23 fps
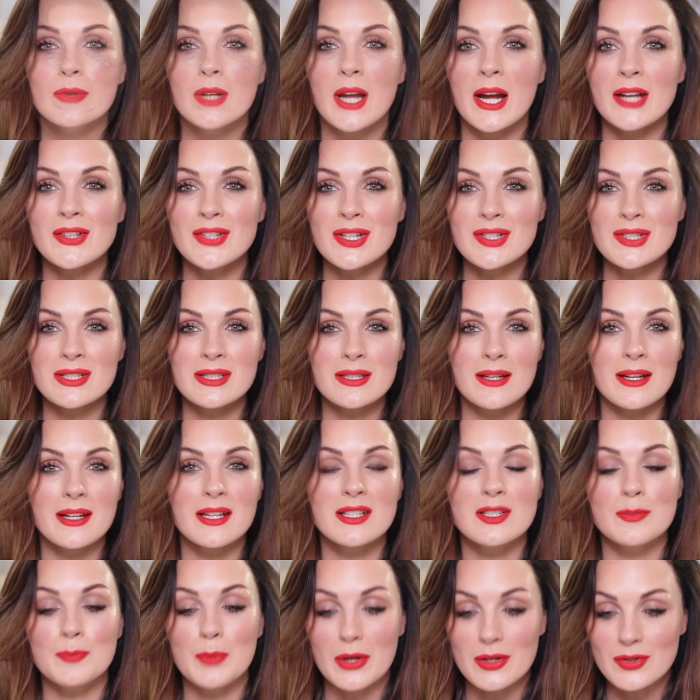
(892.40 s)
I just decided
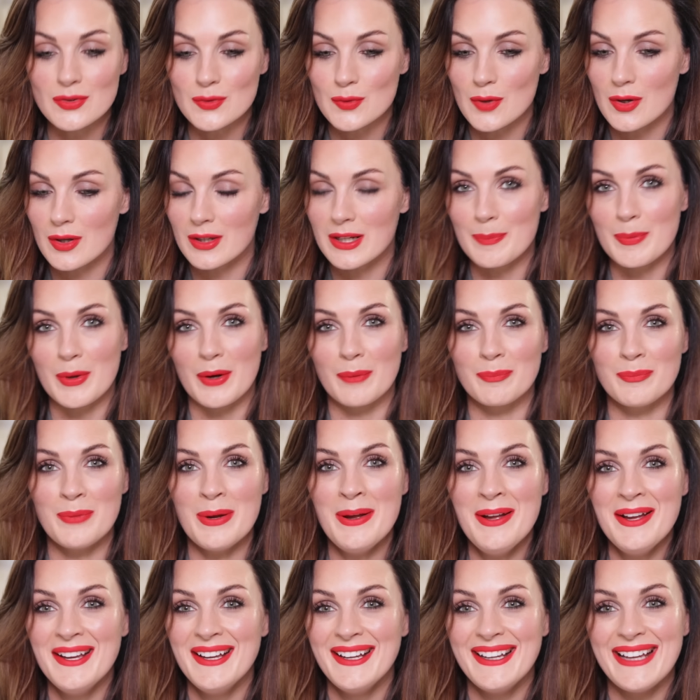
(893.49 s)
to put a strong lip on
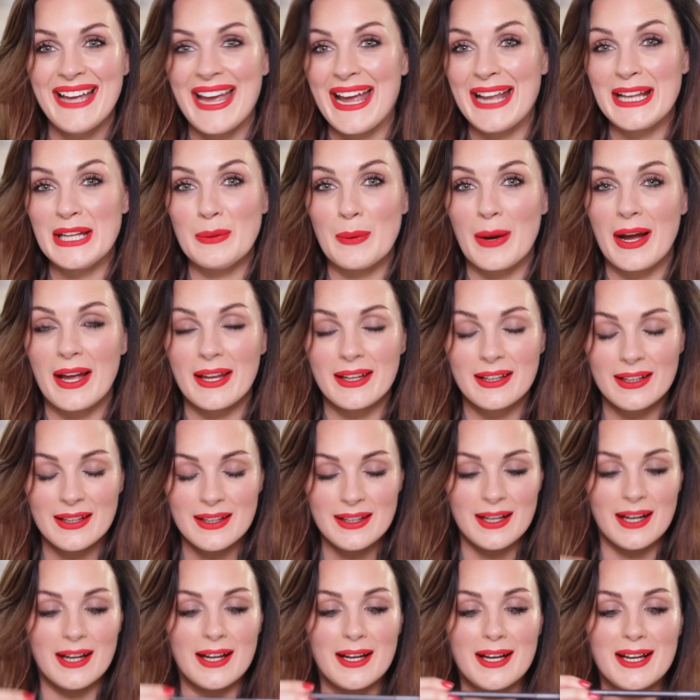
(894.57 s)
anyway.
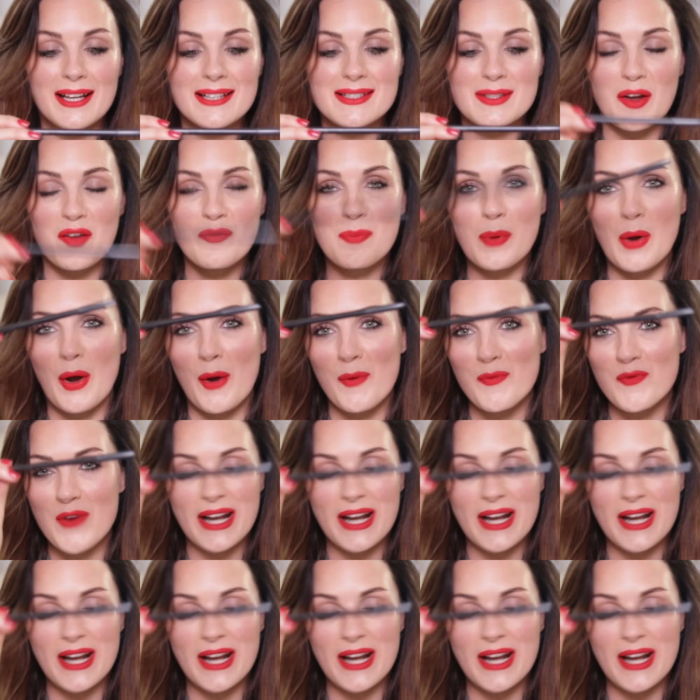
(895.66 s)
So I've put on